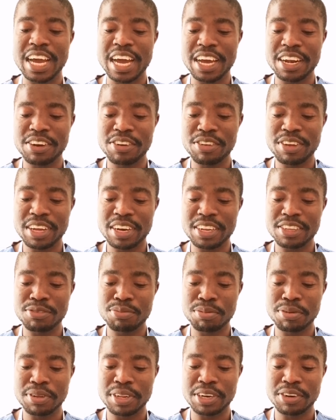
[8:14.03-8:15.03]
and your
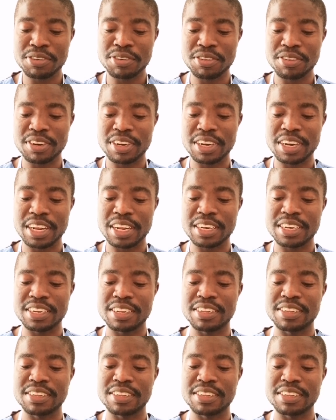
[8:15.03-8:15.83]
respiratory rate